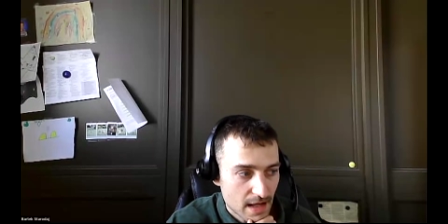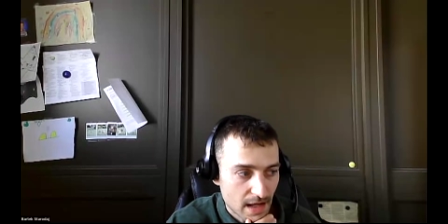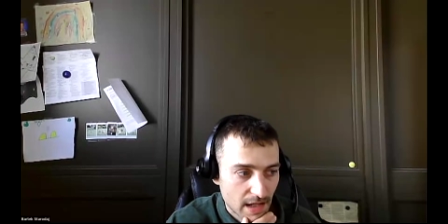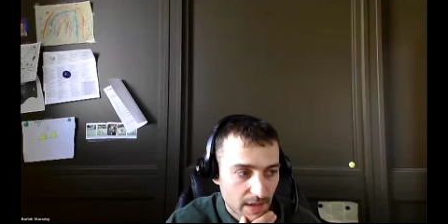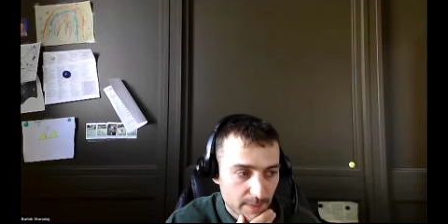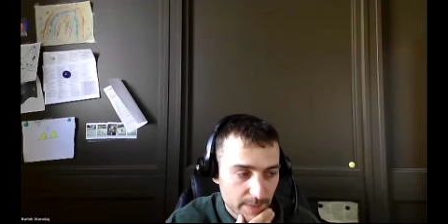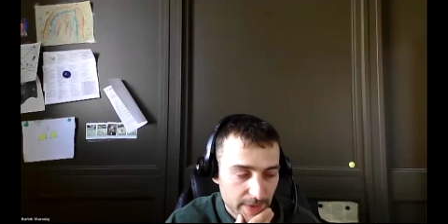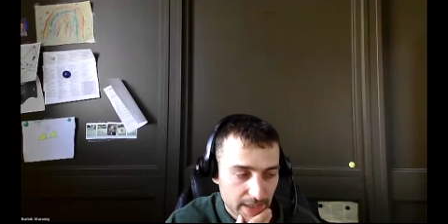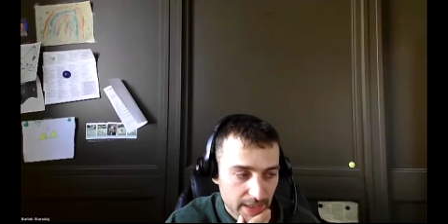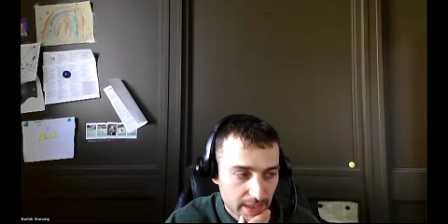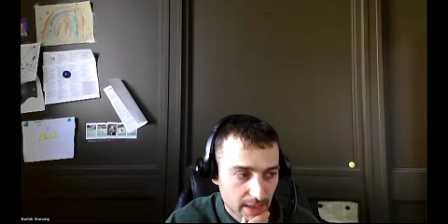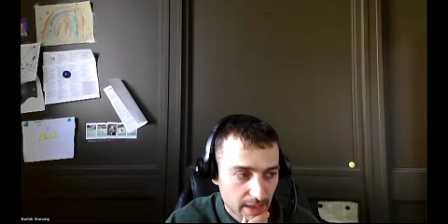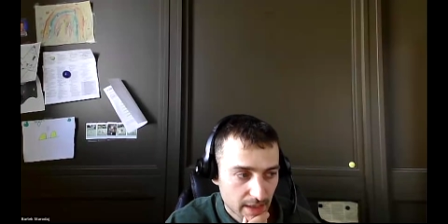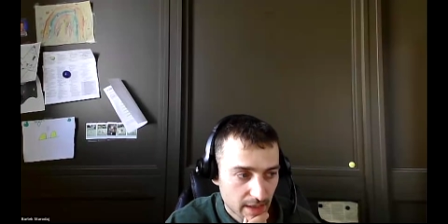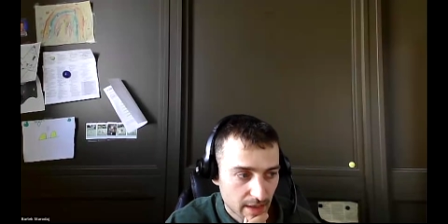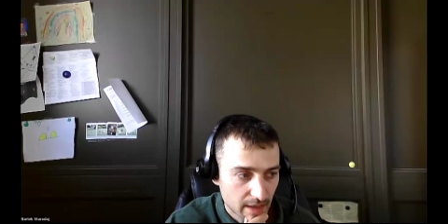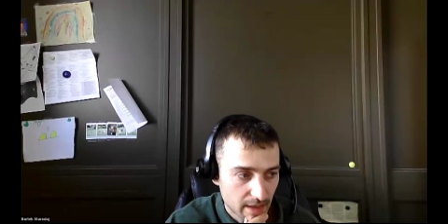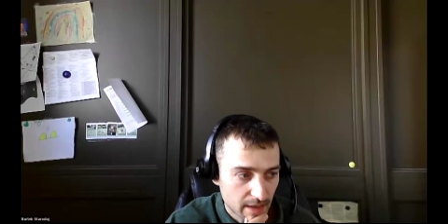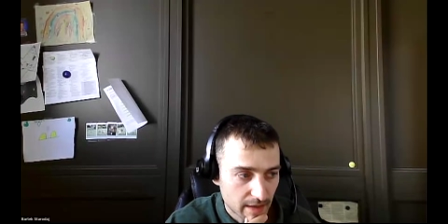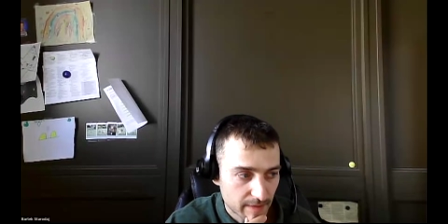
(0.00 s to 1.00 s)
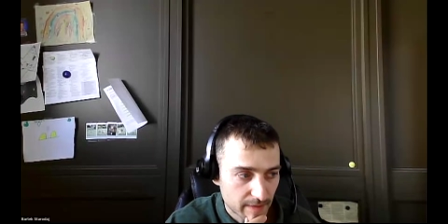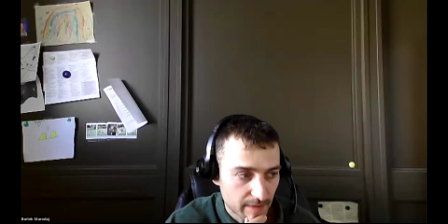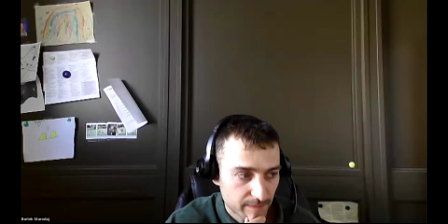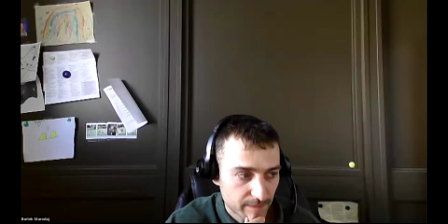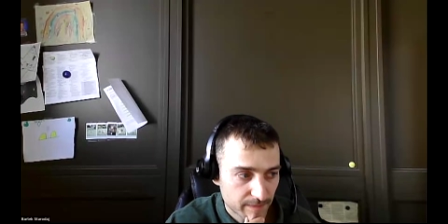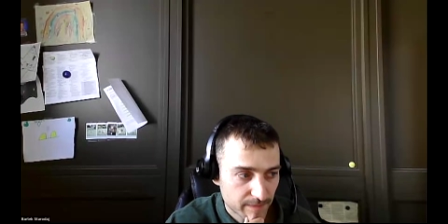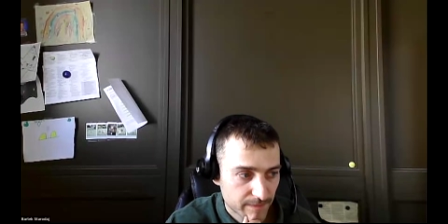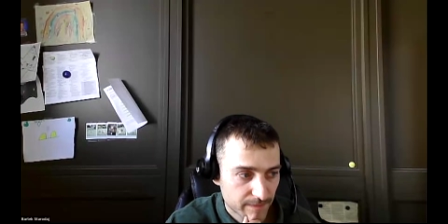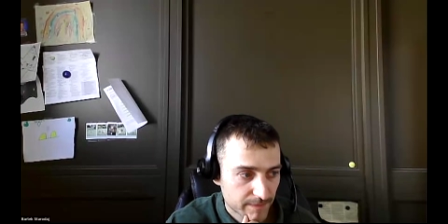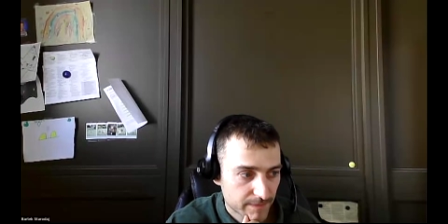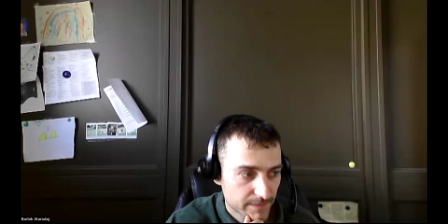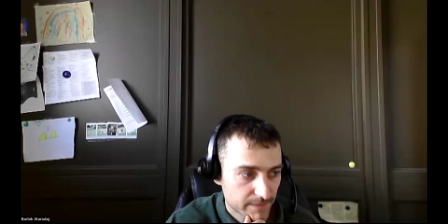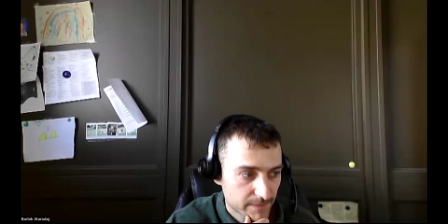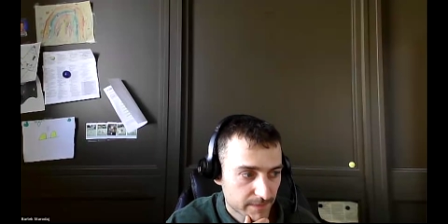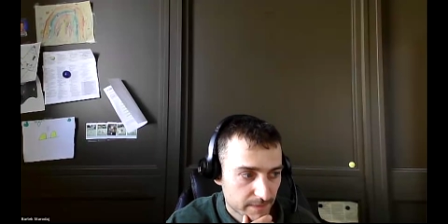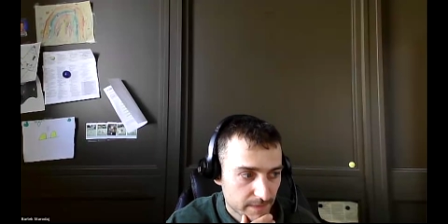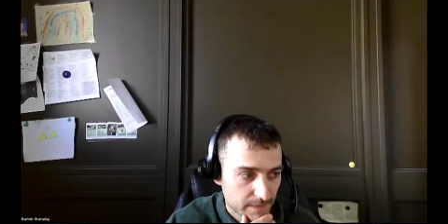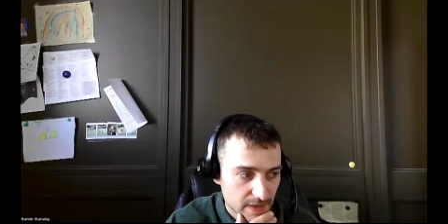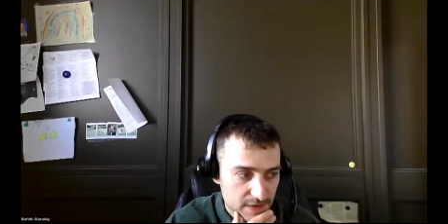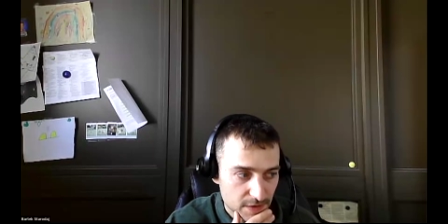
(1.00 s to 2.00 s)
I'll make it
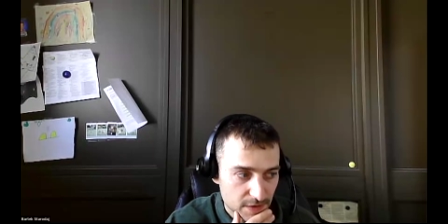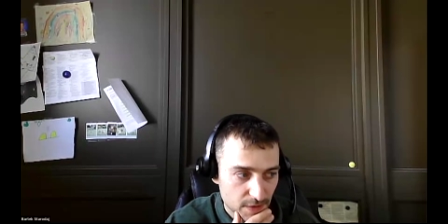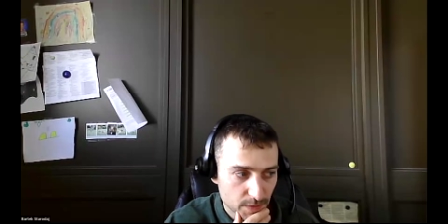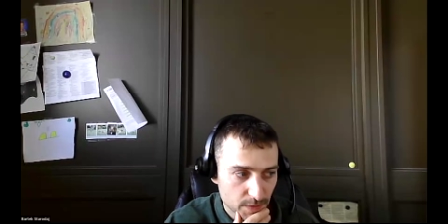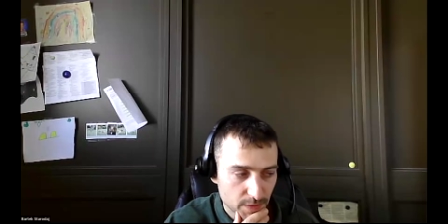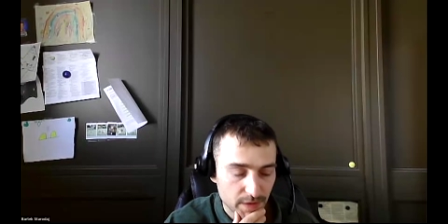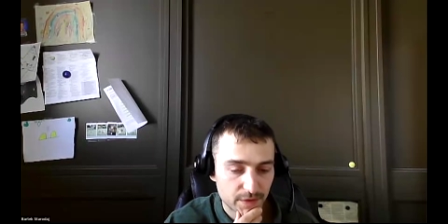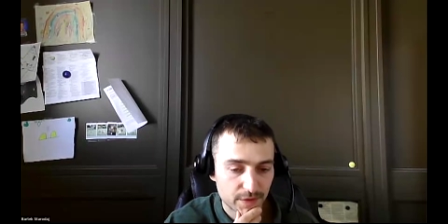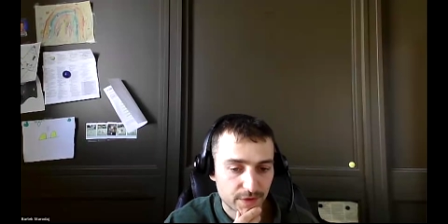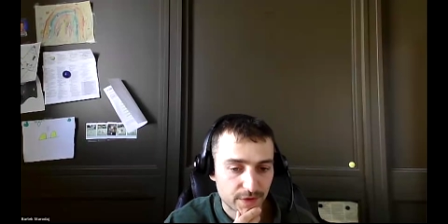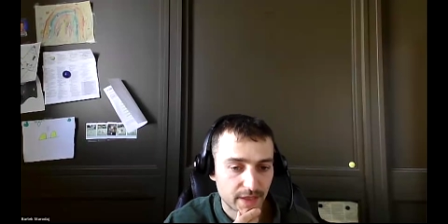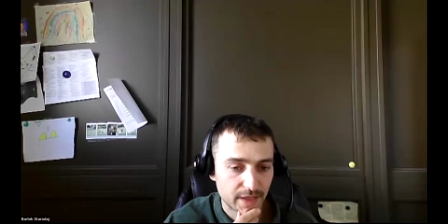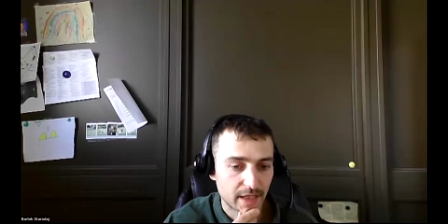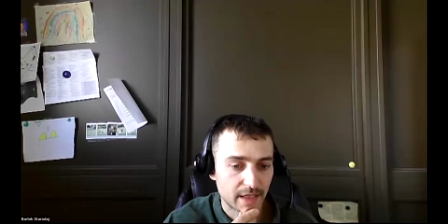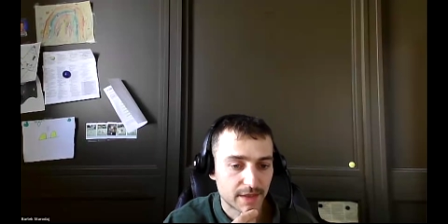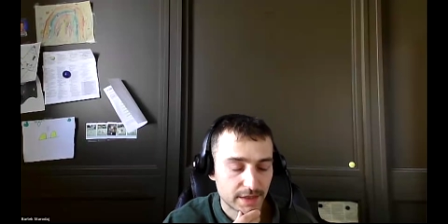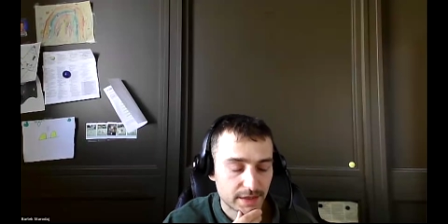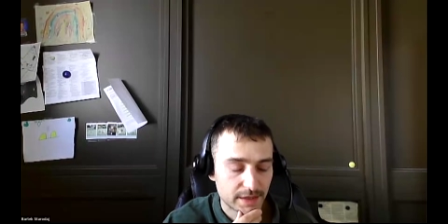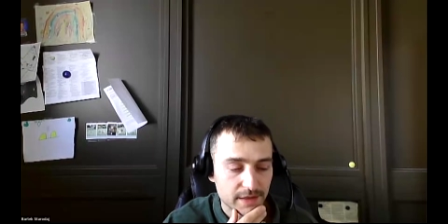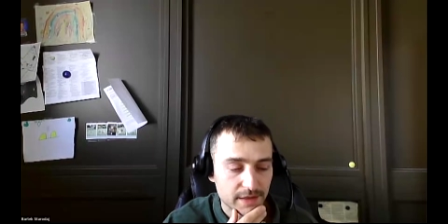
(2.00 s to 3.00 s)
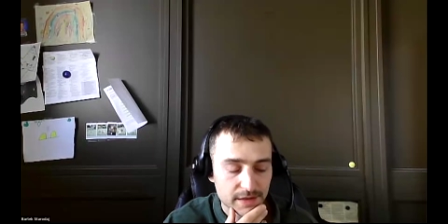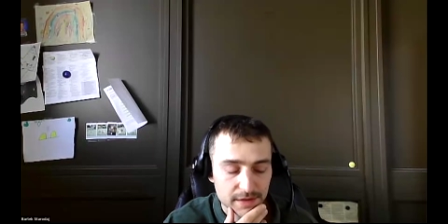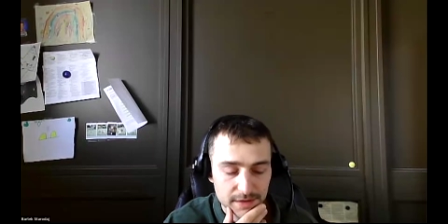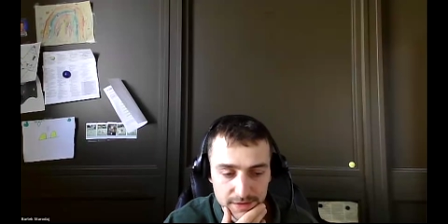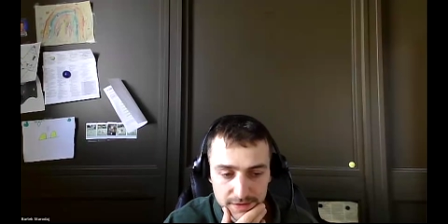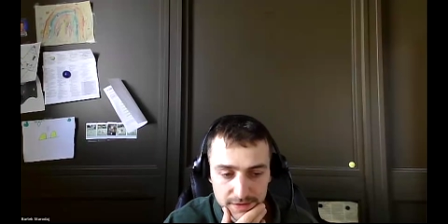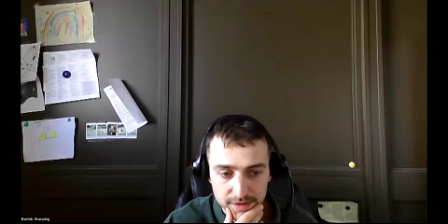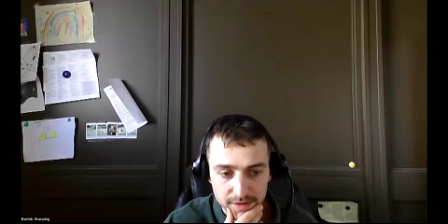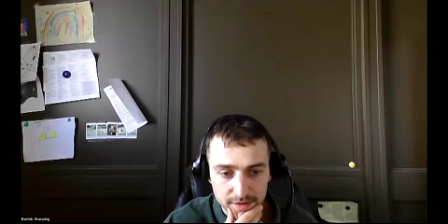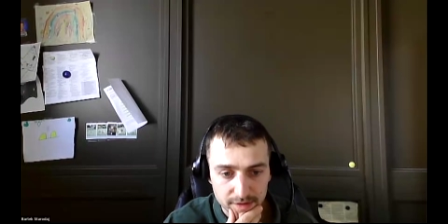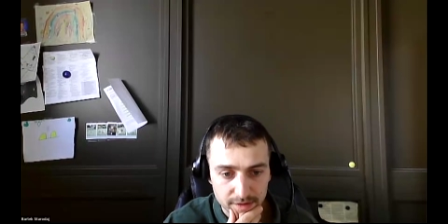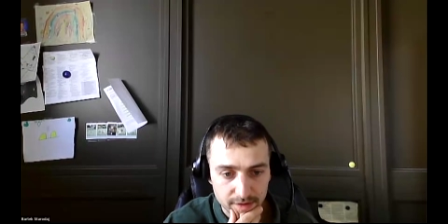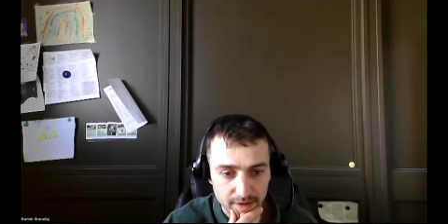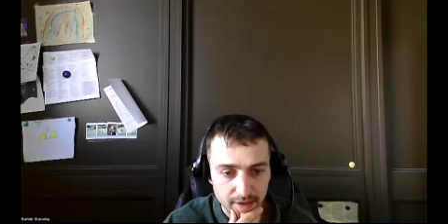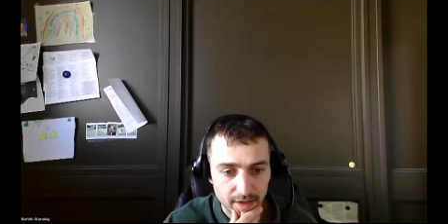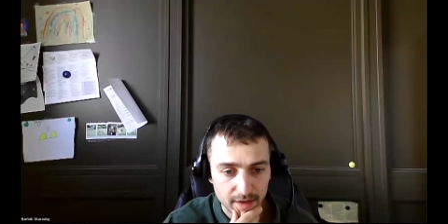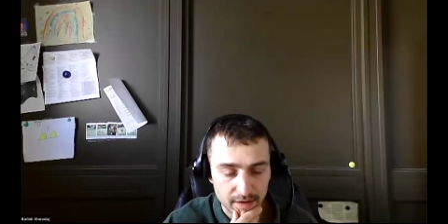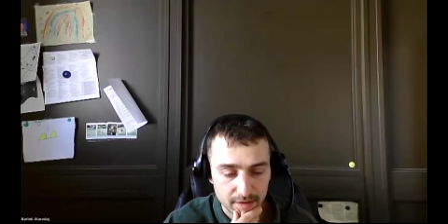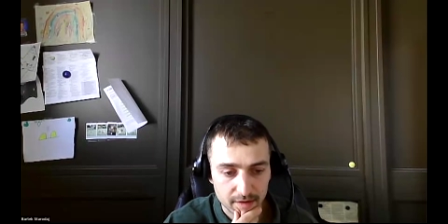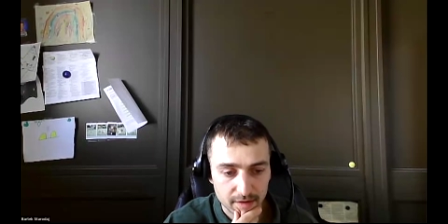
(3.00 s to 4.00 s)
its own little thing, I think.
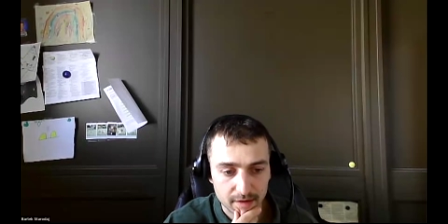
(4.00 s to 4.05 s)
Yeah.